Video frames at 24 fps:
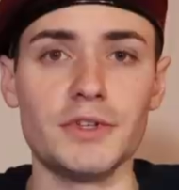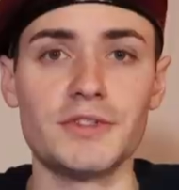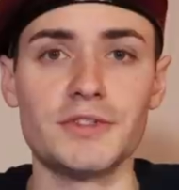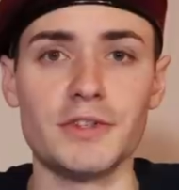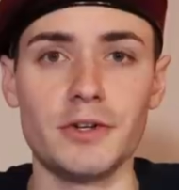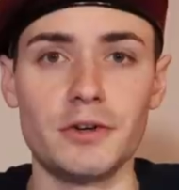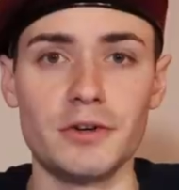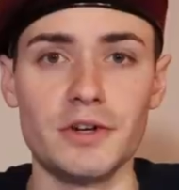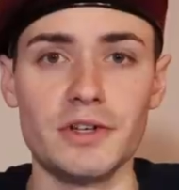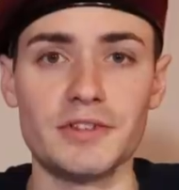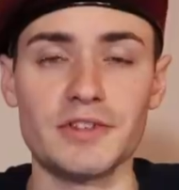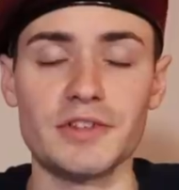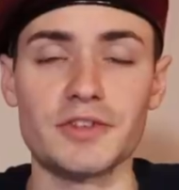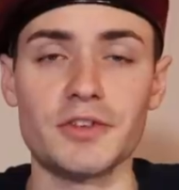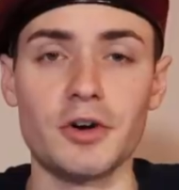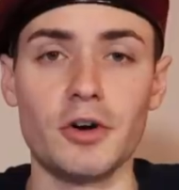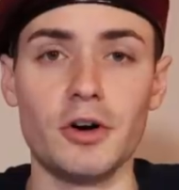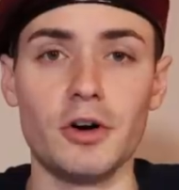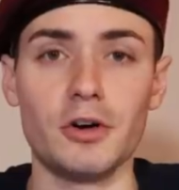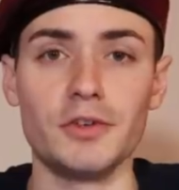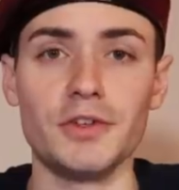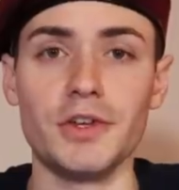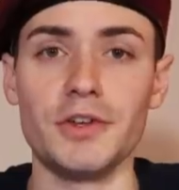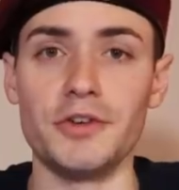The series is
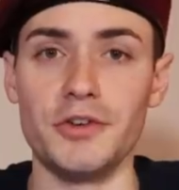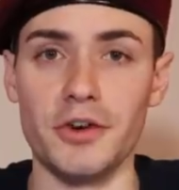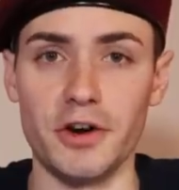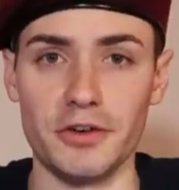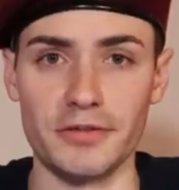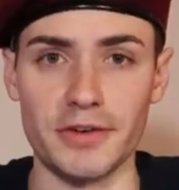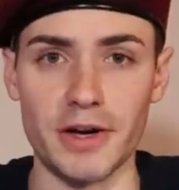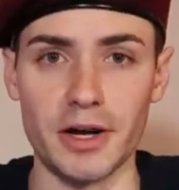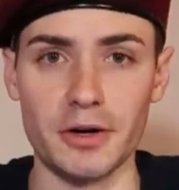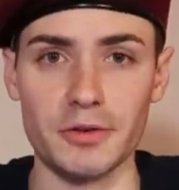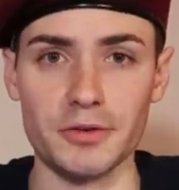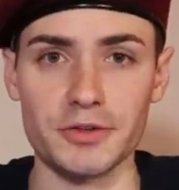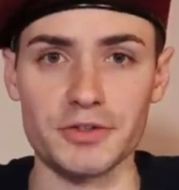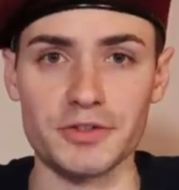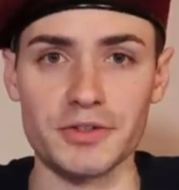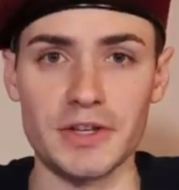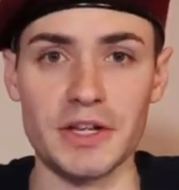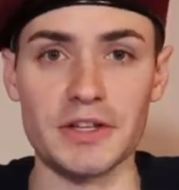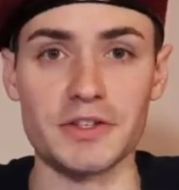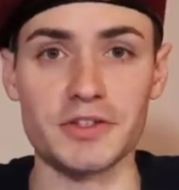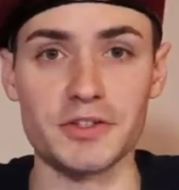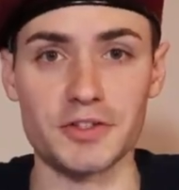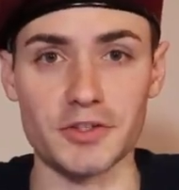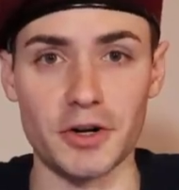called Nerf House.
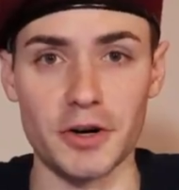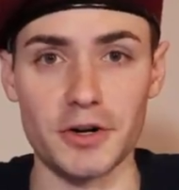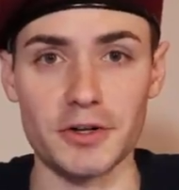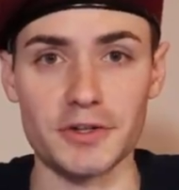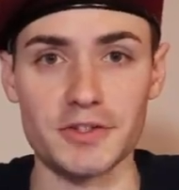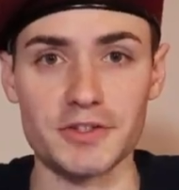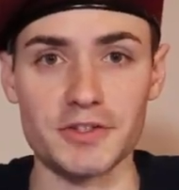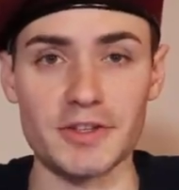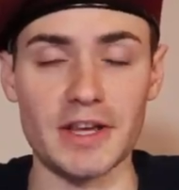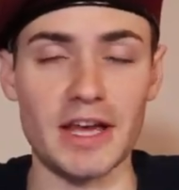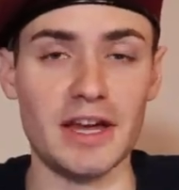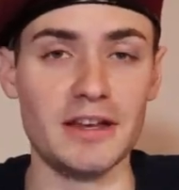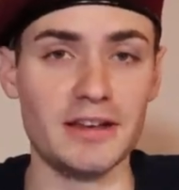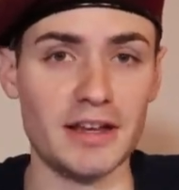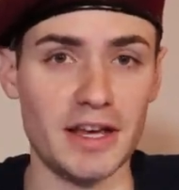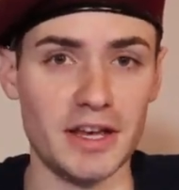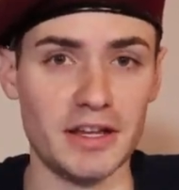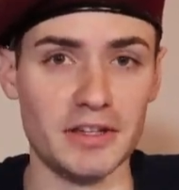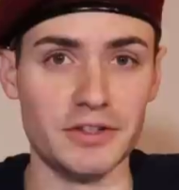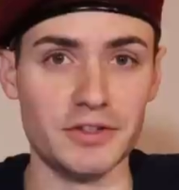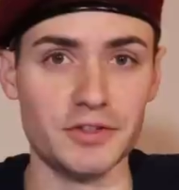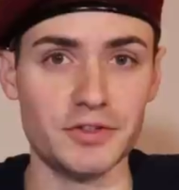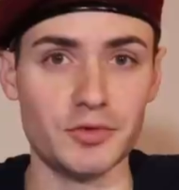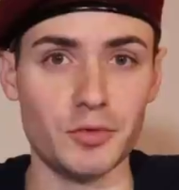It starts and
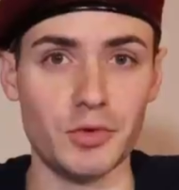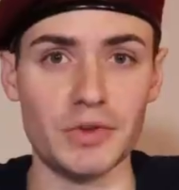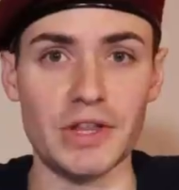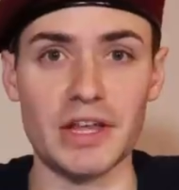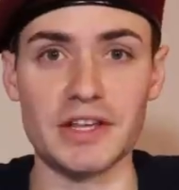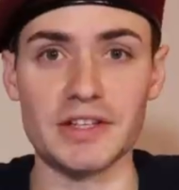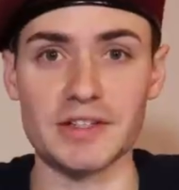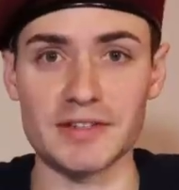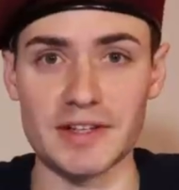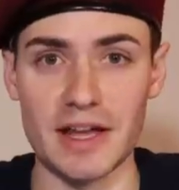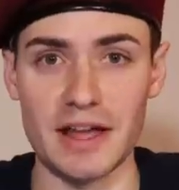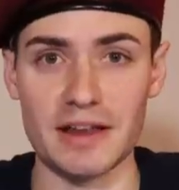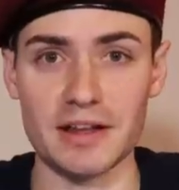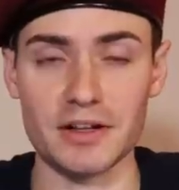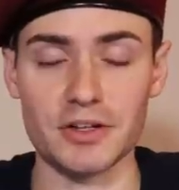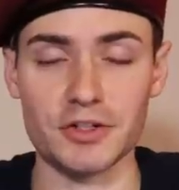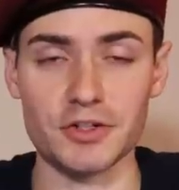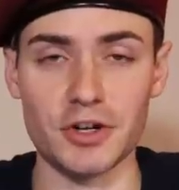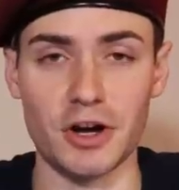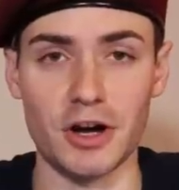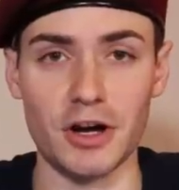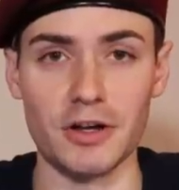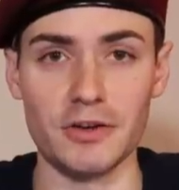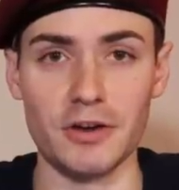ends with a static
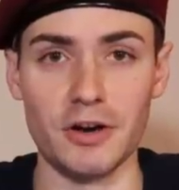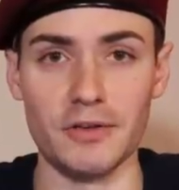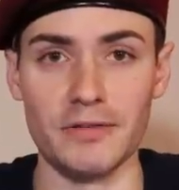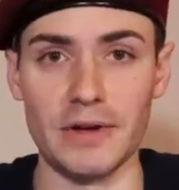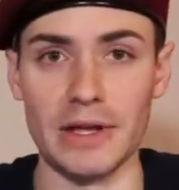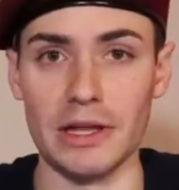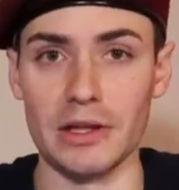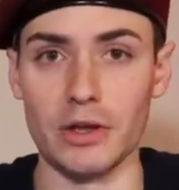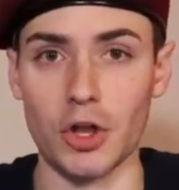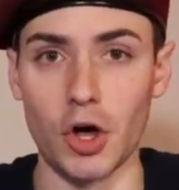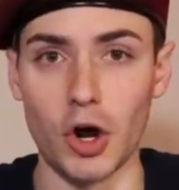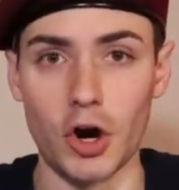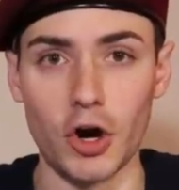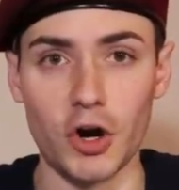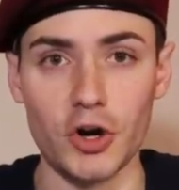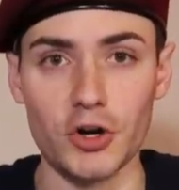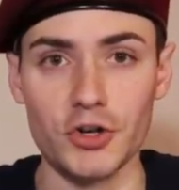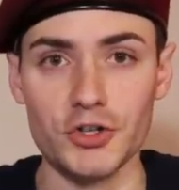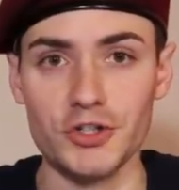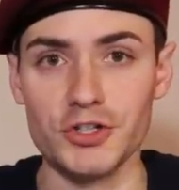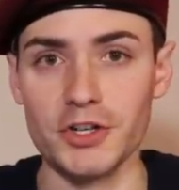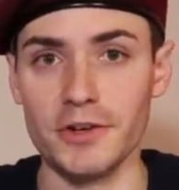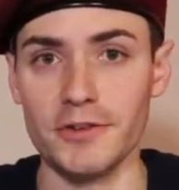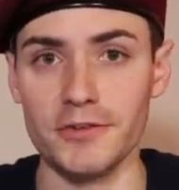shot of a
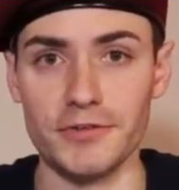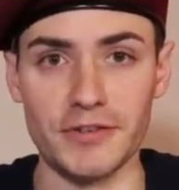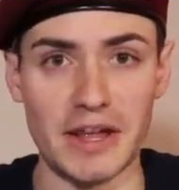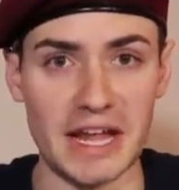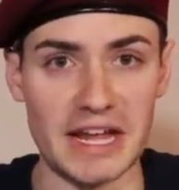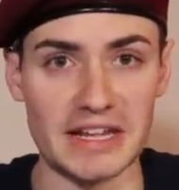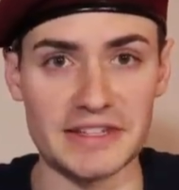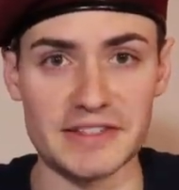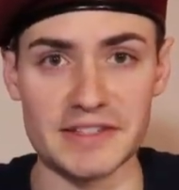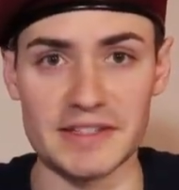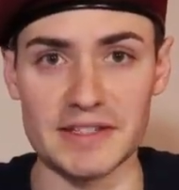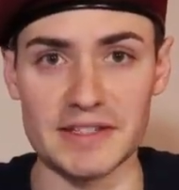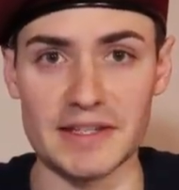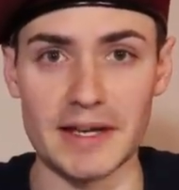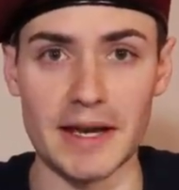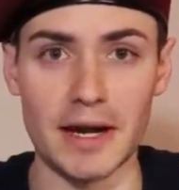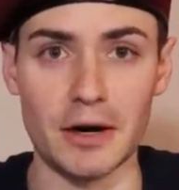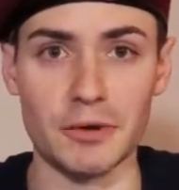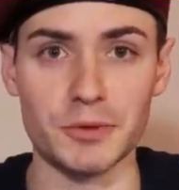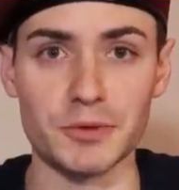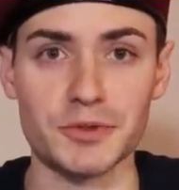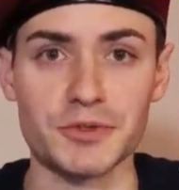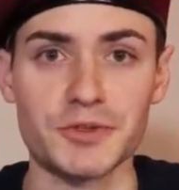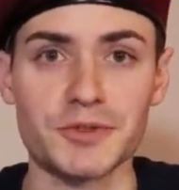large, fancy
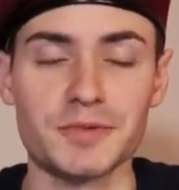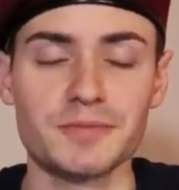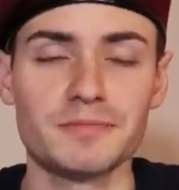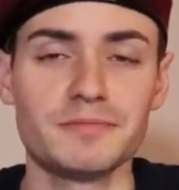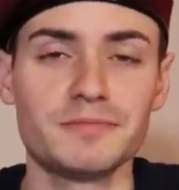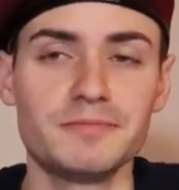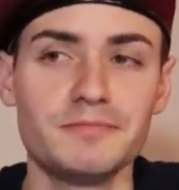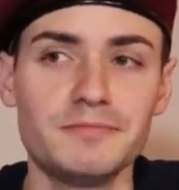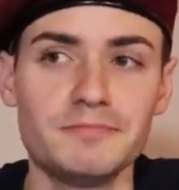house.